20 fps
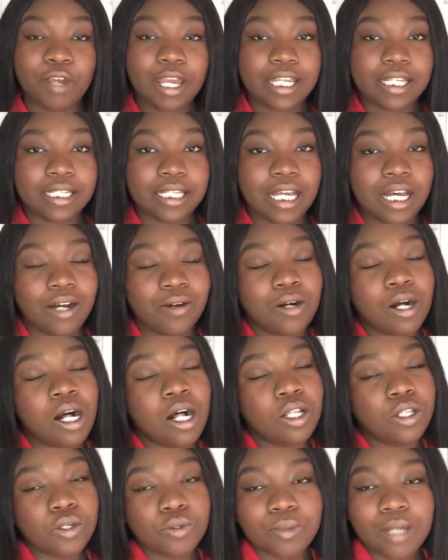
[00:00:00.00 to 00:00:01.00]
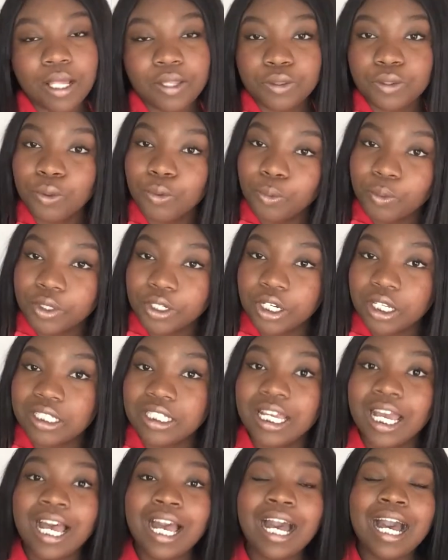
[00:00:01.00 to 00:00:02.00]
right now all around the
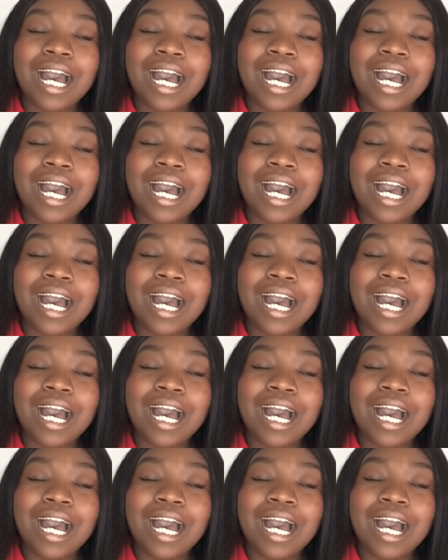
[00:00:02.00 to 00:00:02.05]
world.